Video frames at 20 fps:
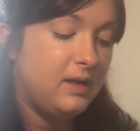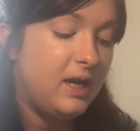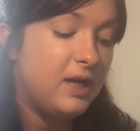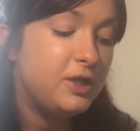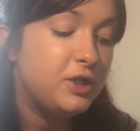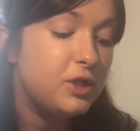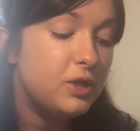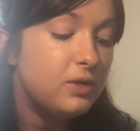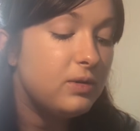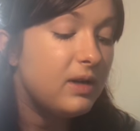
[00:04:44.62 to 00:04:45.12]
I
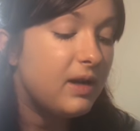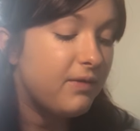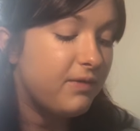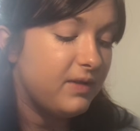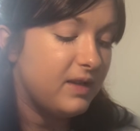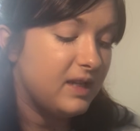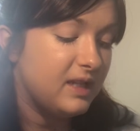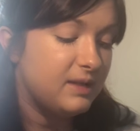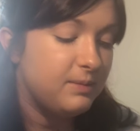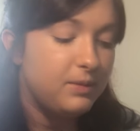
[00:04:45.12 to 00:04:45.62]
do
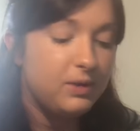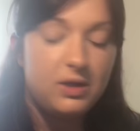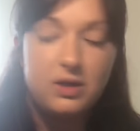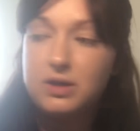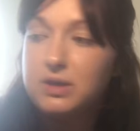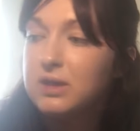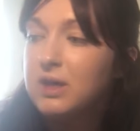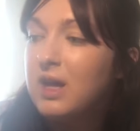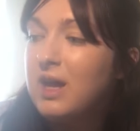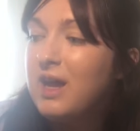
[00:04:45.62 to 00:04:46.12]
love this
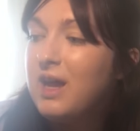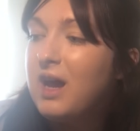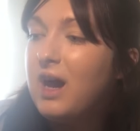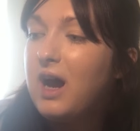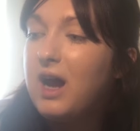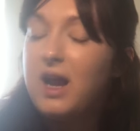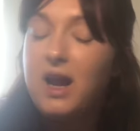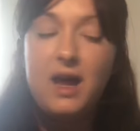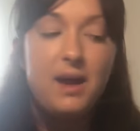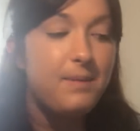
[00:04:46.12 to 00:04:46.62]
because
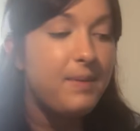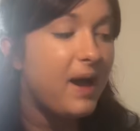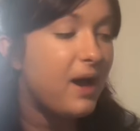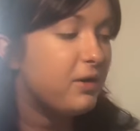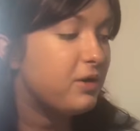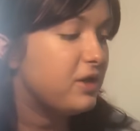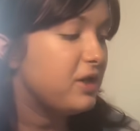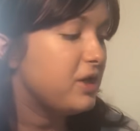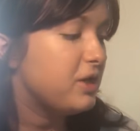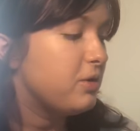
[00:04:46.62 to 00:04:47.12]
I like
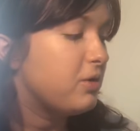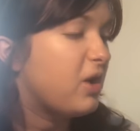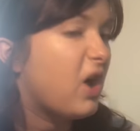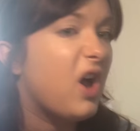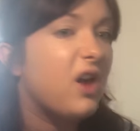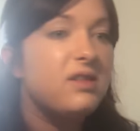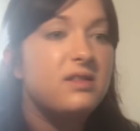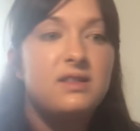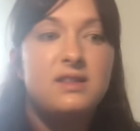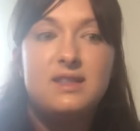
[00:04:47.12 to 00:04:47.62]
powder that you
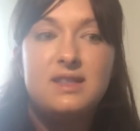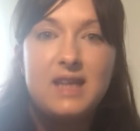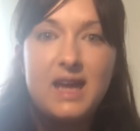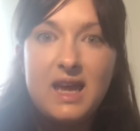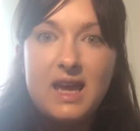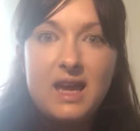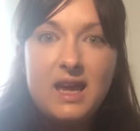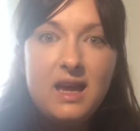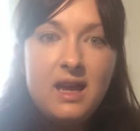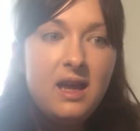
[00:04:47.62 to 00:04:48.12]
can't
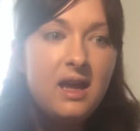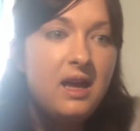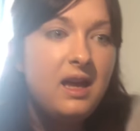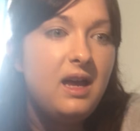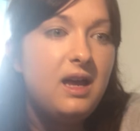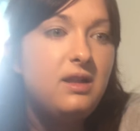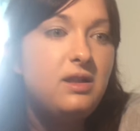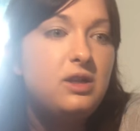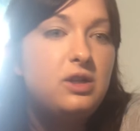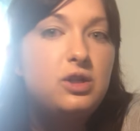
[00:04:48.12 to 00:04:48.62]
see
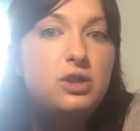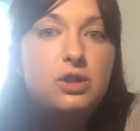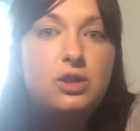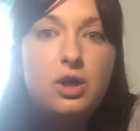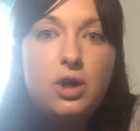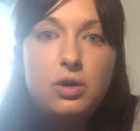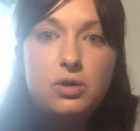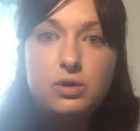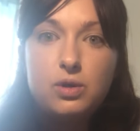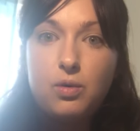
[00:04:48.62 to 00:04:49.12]
and that
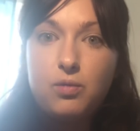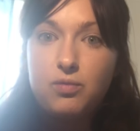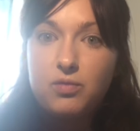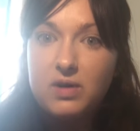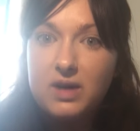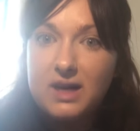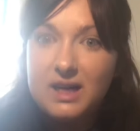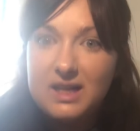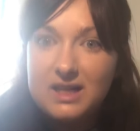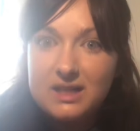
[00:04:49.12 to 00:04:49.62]
just goes on
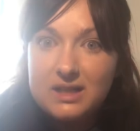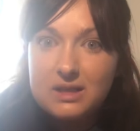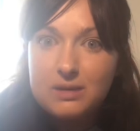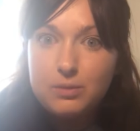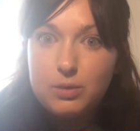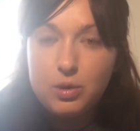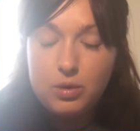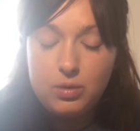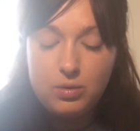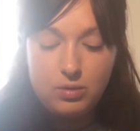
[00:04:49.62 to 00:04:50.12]
really
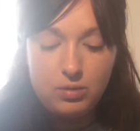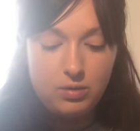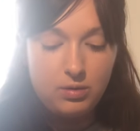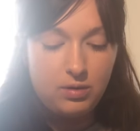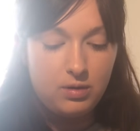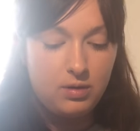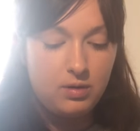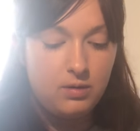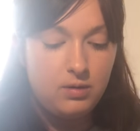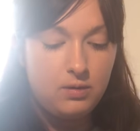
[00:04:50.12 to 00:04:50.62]
smooth.
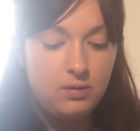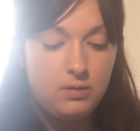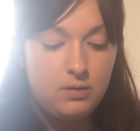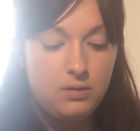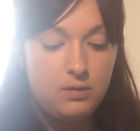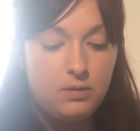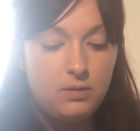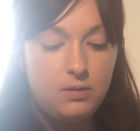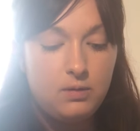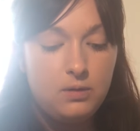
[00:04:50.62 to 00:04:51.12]

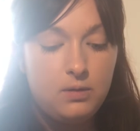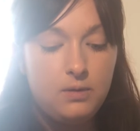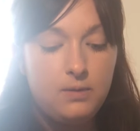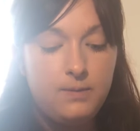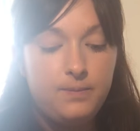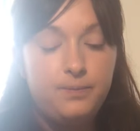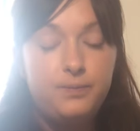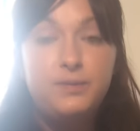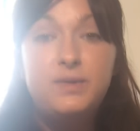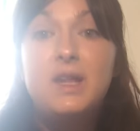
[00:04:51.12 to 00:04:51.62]

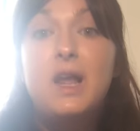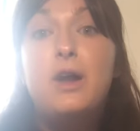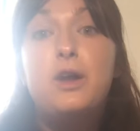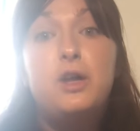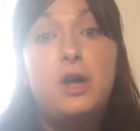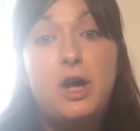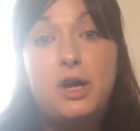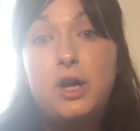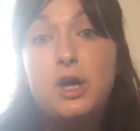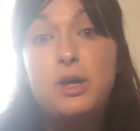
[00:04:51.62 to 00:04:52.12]
Now
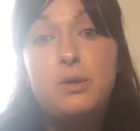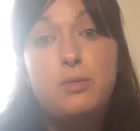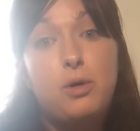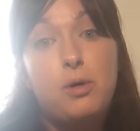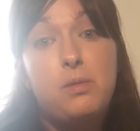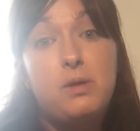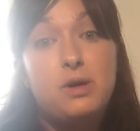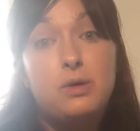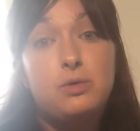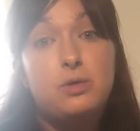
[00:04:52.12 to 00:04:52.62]
I know you
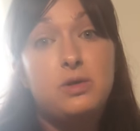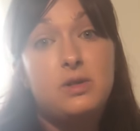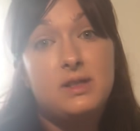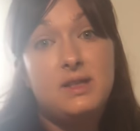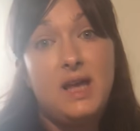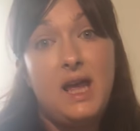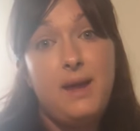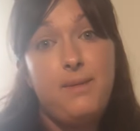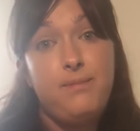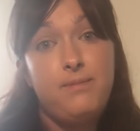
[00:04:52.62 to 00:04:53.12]
probably all do the
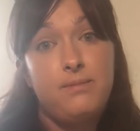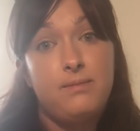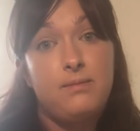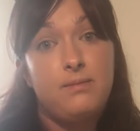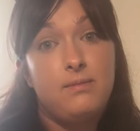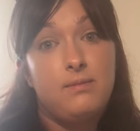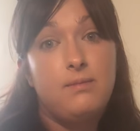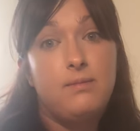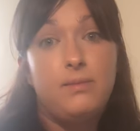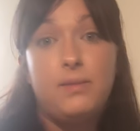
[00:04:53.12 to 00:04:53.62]
same.
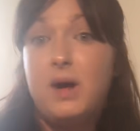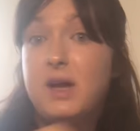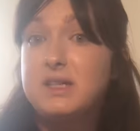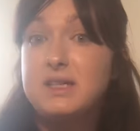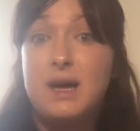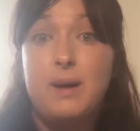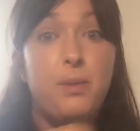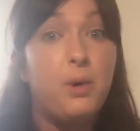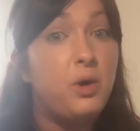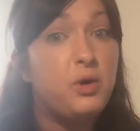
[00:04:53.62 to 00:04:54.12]
I
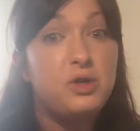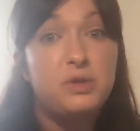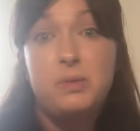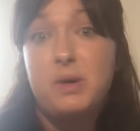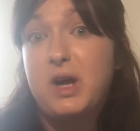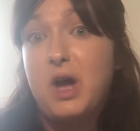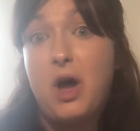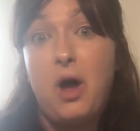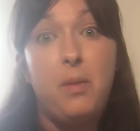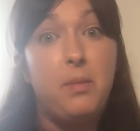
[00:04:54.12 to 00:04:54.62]
tap it onto
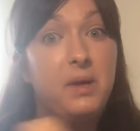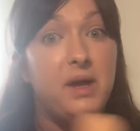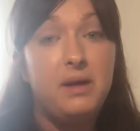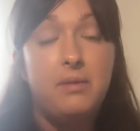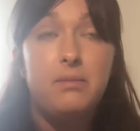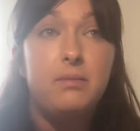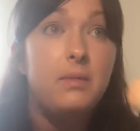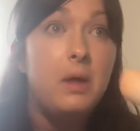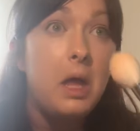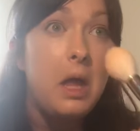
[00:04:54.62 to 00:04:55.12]
my carpet
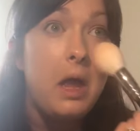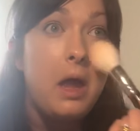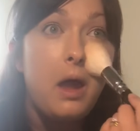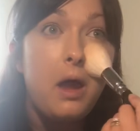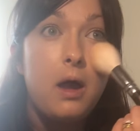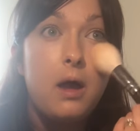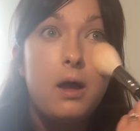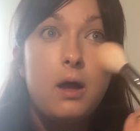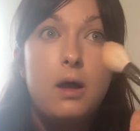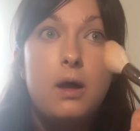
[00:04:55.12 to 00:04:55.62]

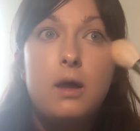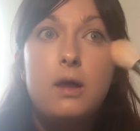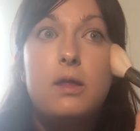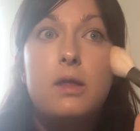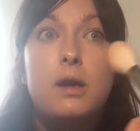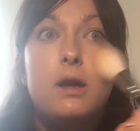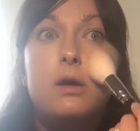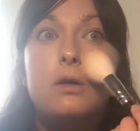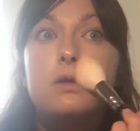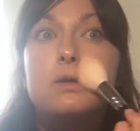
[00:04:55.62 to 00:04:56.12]
and
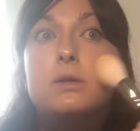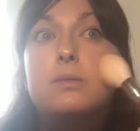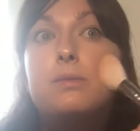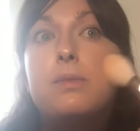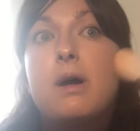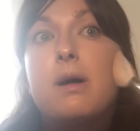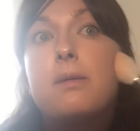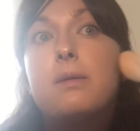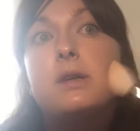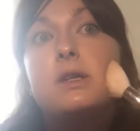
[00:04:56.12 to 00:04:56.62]
then I just
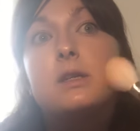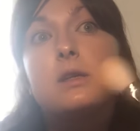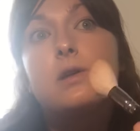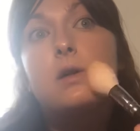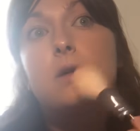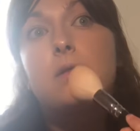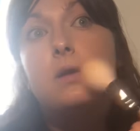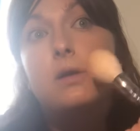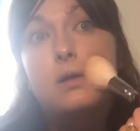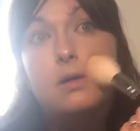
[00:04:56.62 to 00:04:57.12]
pat it
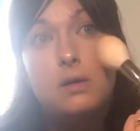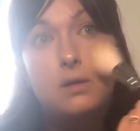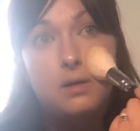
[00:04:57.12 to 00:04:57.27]
on.